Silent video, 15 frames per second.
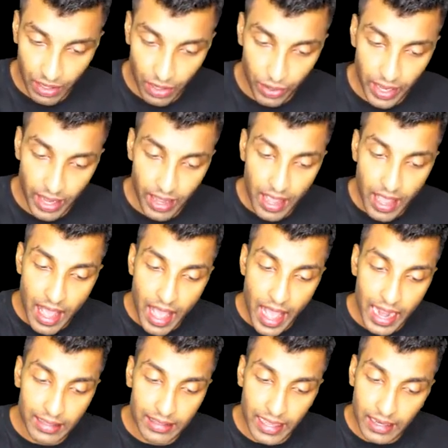Okay,
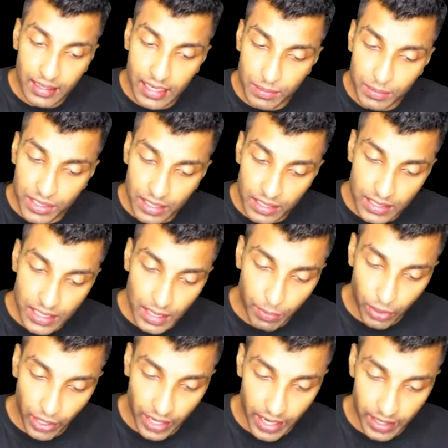and then comes
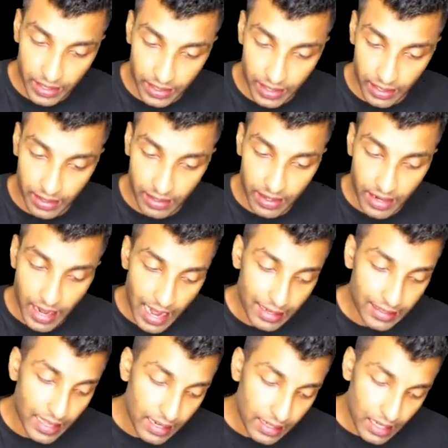subordinated debt,
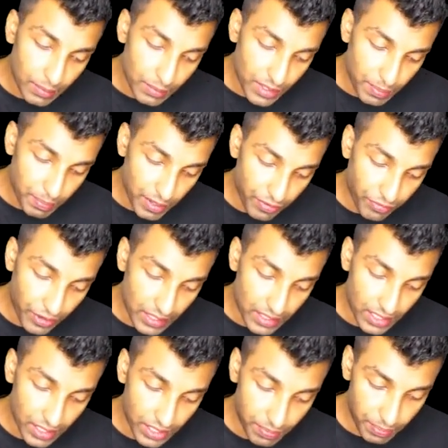and then comes
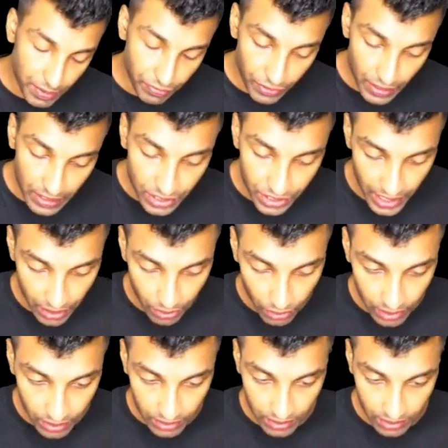preference
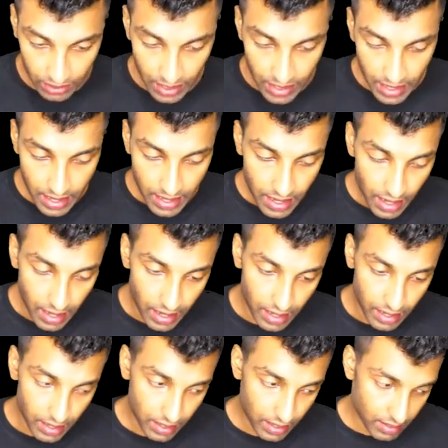shareholders
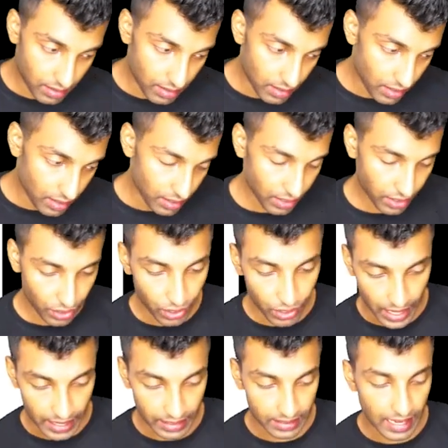
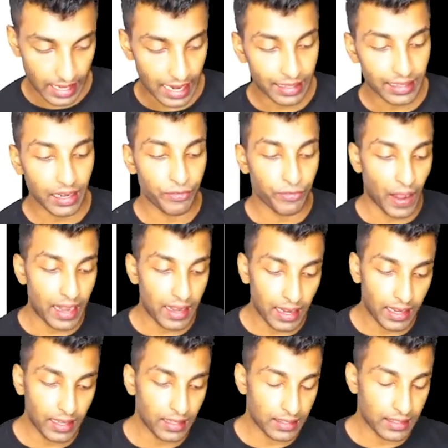rights, and then
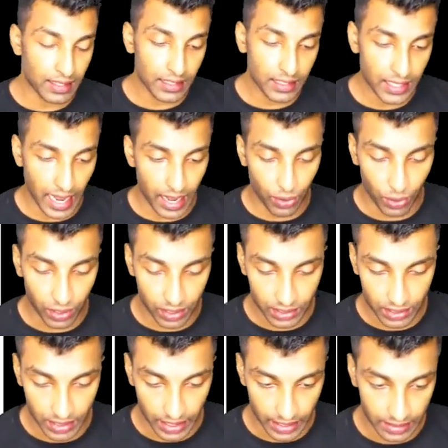finally is the
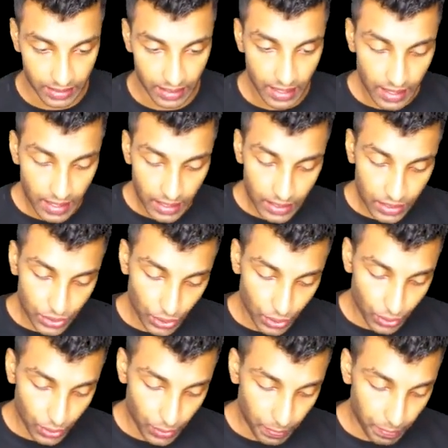shareholders rights.
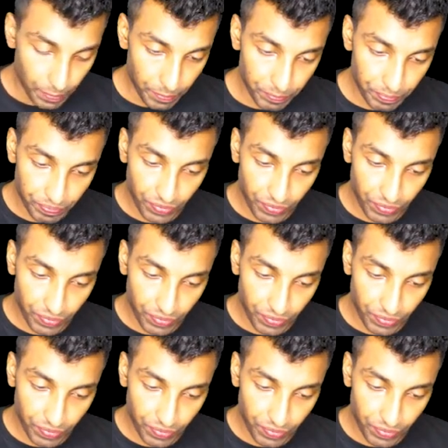So